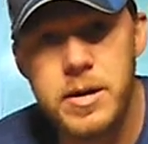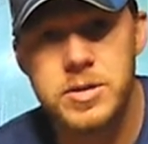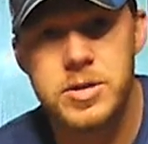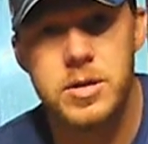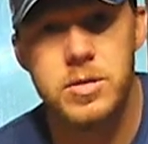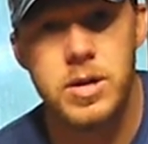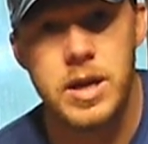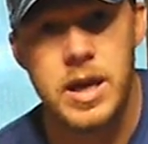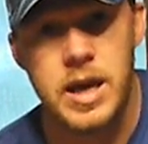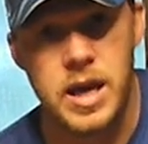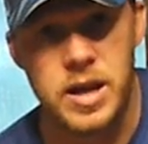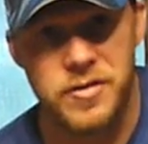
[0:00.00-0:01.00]
Poncho,
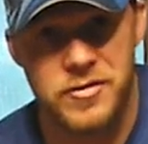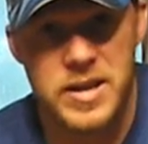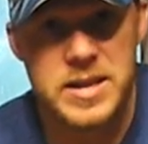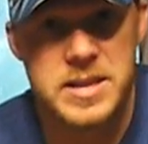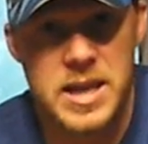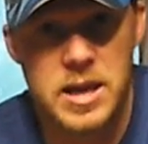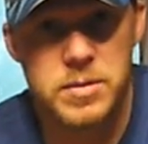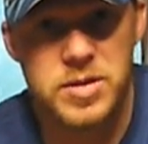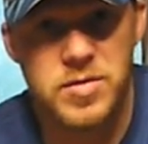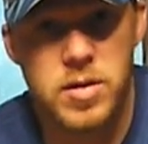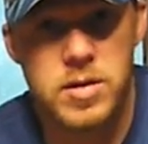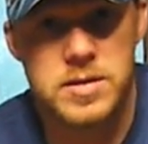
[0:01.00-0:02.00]
and it fits him as
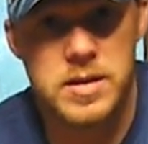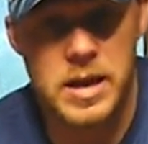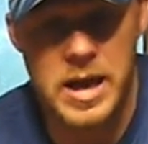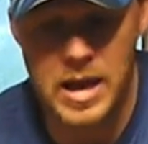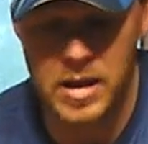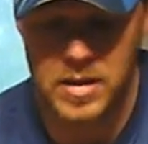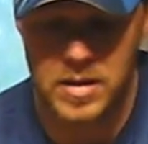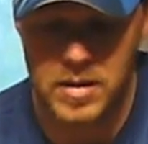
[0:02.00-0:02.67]
far as length.